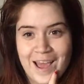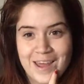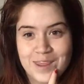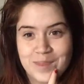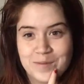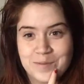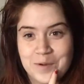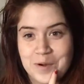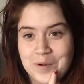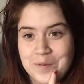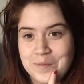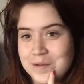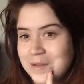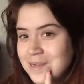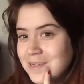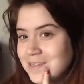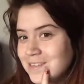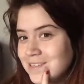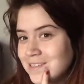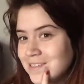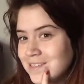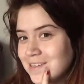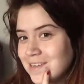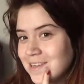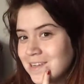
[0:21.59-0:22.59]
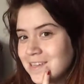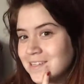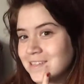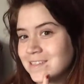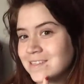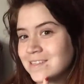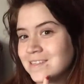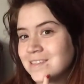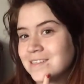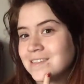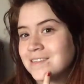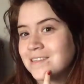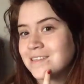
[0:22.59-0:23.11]
at the moment,
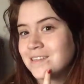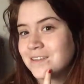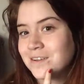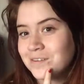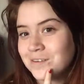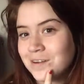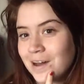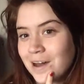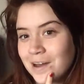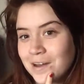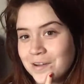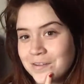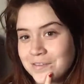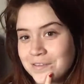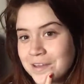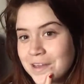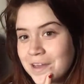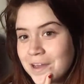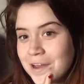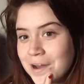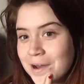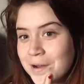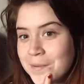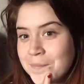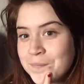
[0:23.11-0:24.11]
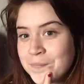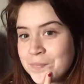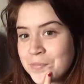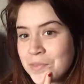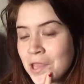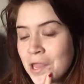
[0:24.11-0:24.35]
hence this little guy over here.